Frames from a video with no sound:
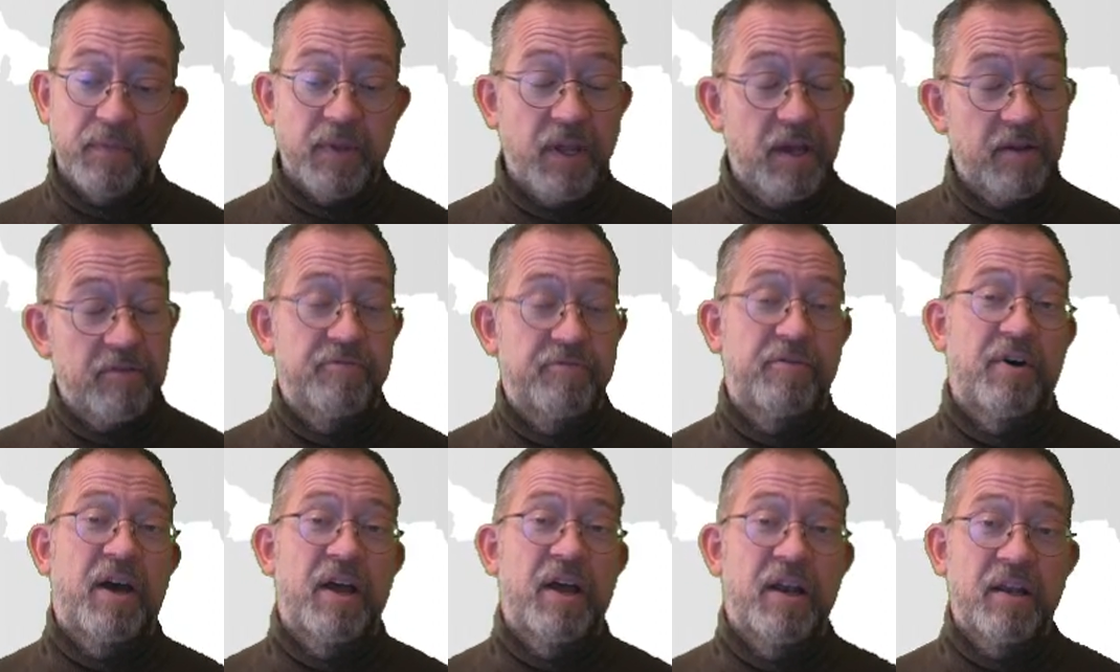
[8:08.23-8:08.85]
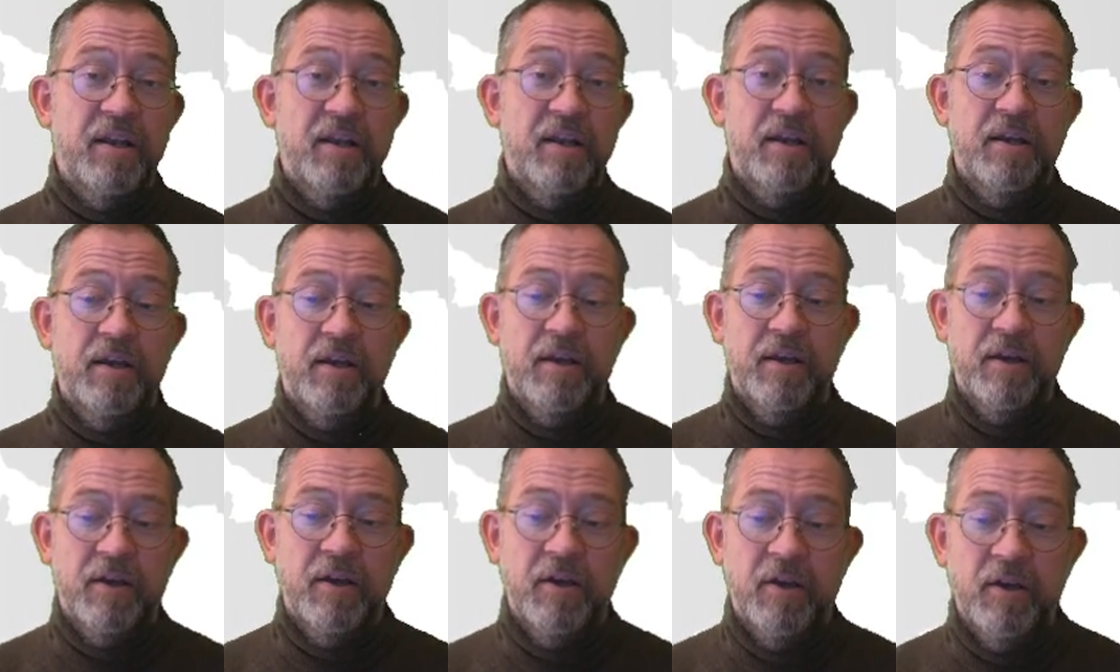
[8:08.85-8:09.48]
And finally,
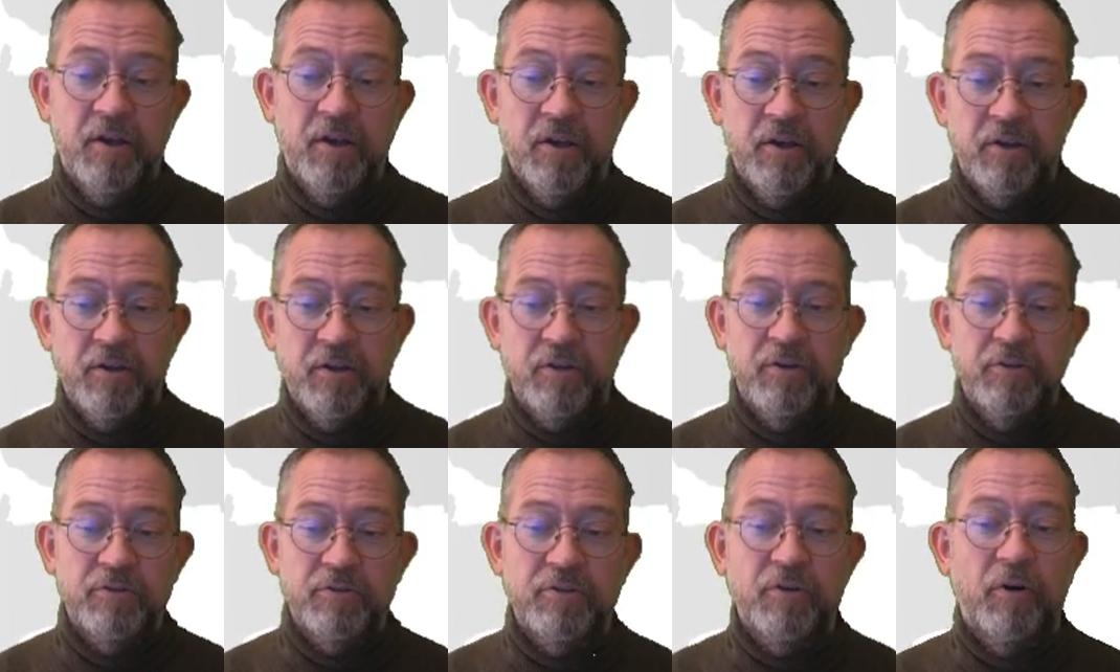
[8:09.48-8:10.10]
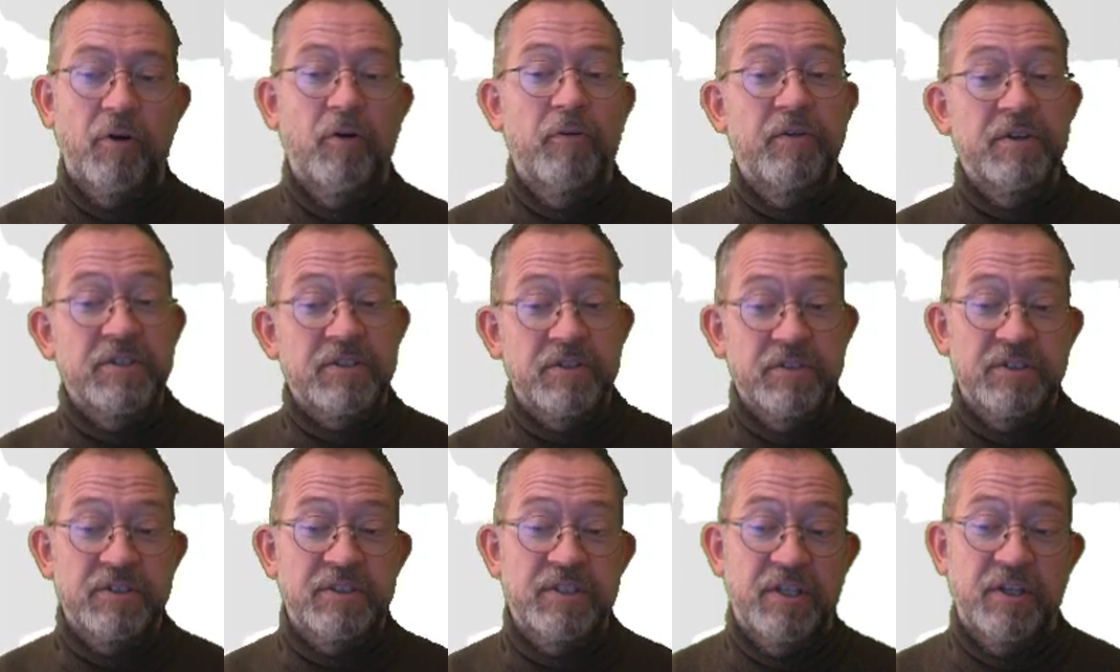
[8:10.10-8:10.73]
you should always
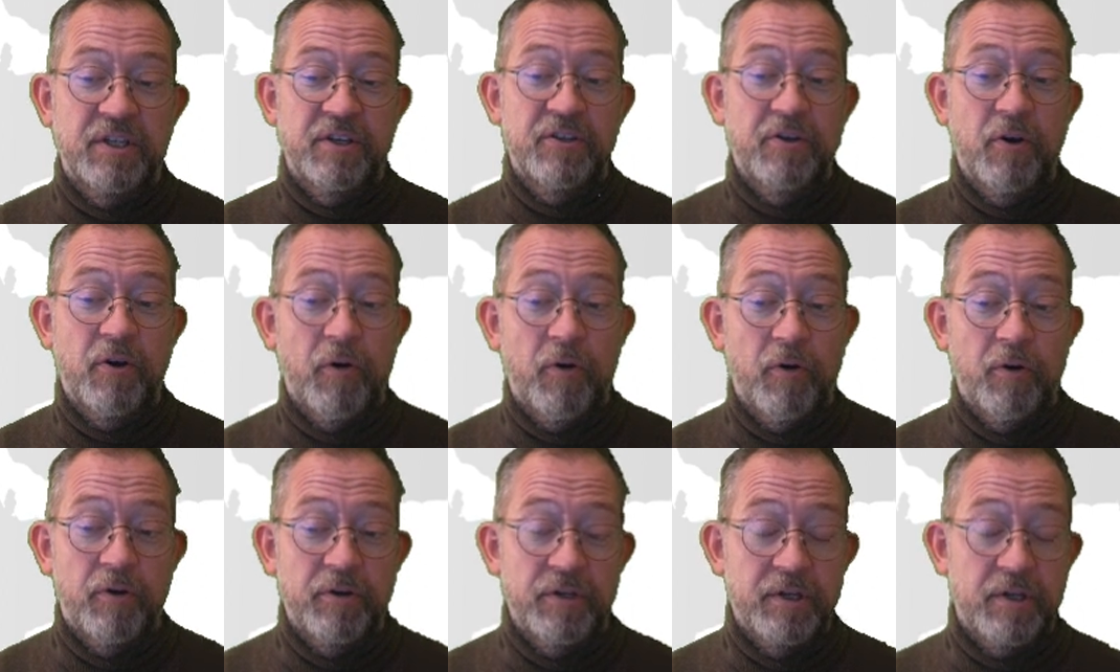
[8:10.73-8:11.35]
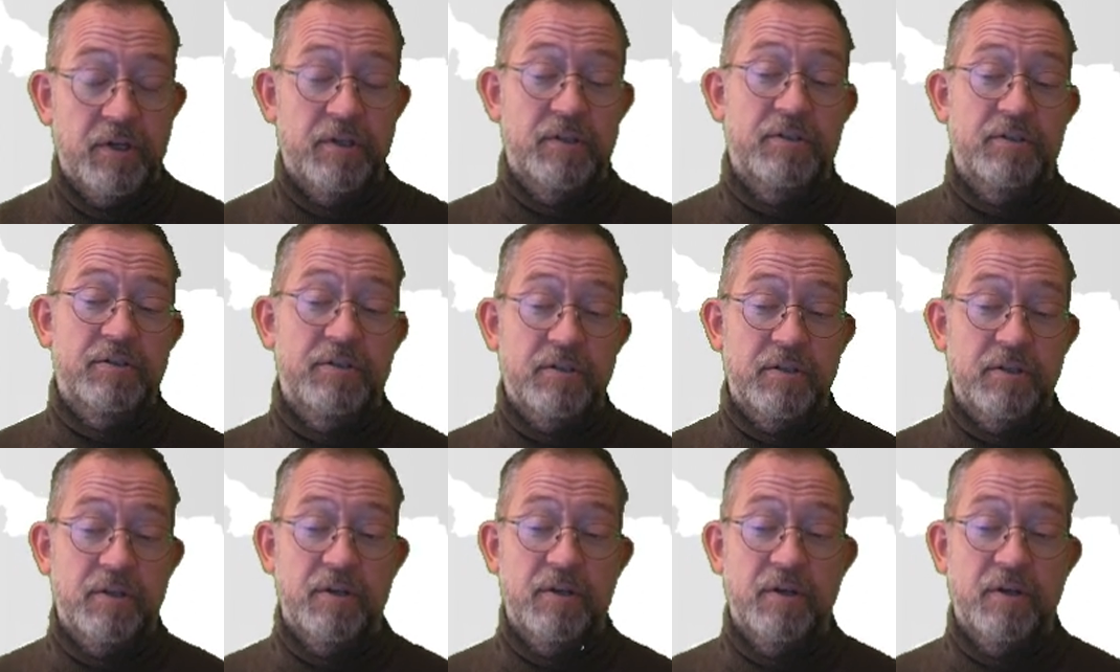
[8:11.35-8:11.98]
consider your audience.